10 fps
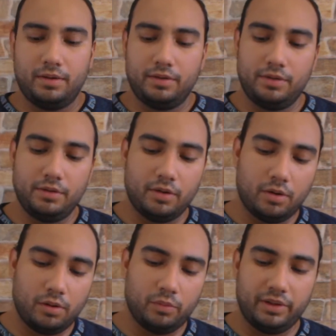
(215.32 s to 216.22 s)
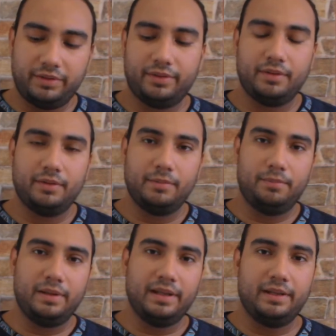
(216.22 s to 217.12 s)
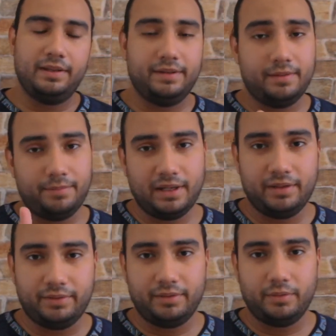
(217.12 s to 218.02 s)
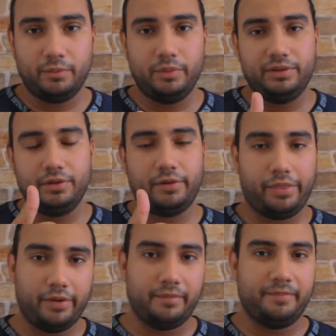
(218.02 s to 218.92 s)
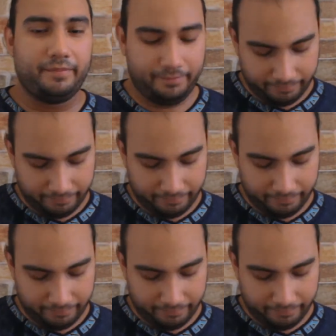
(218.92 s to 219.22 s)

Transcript: you always play the bass with your thumb,